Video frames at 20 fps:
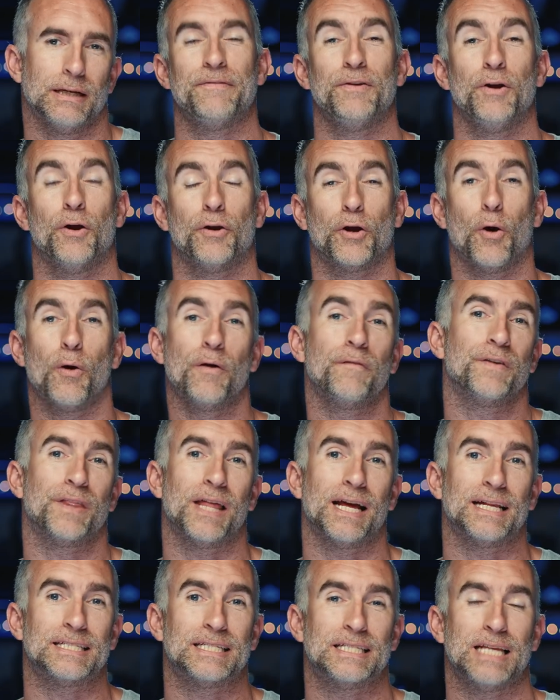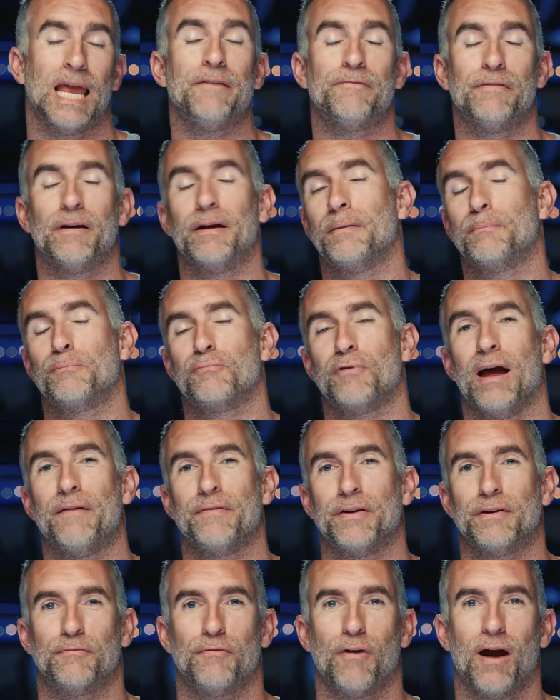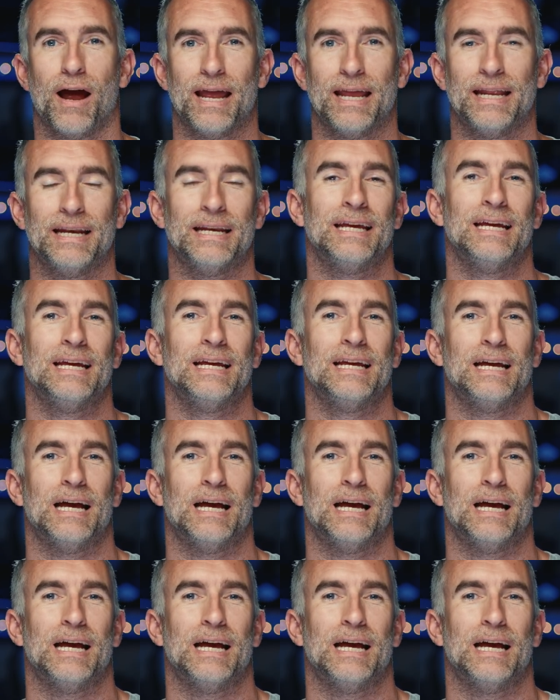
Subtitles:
If you're not going for that Saving Private Ryan